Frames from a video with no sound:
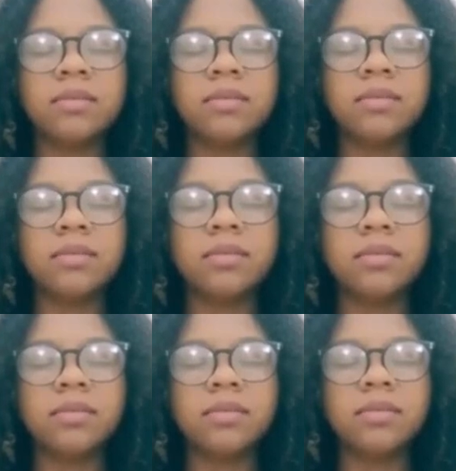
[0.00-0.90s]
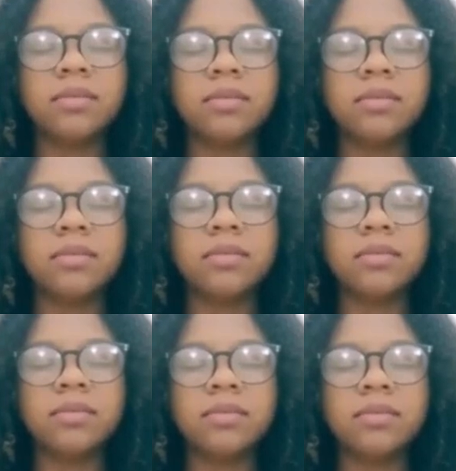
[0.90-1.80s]

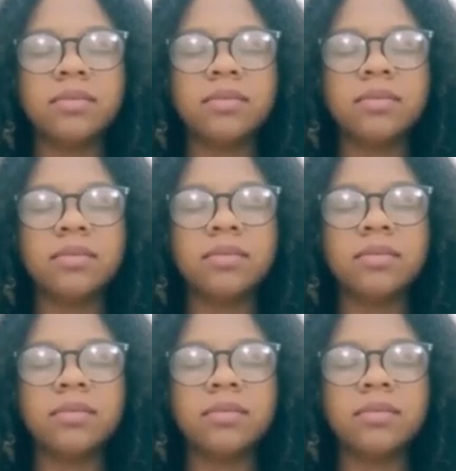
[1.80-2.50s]
No one is speaking in this clip.